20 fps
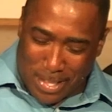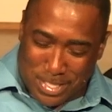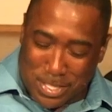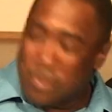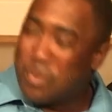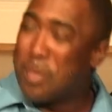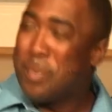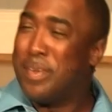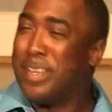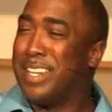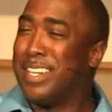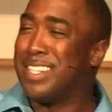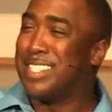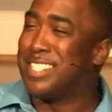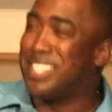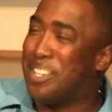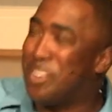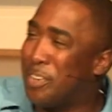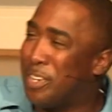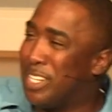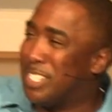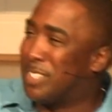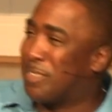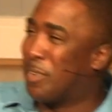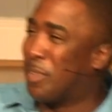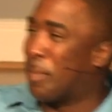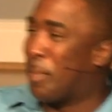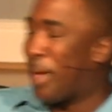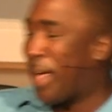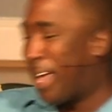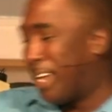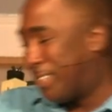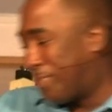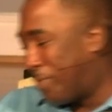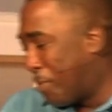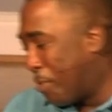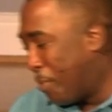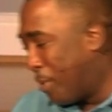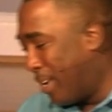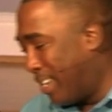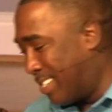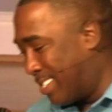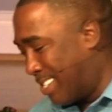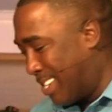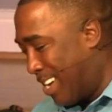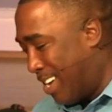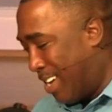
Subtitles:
So we've been in a series for the past few weeks